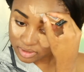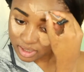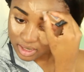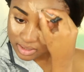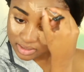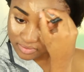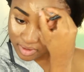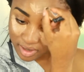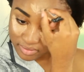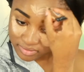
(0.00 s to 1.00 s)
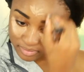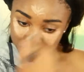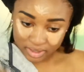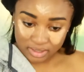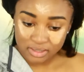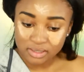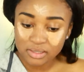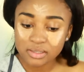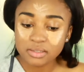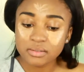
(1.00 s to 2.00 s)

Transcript: goddess vibe from this.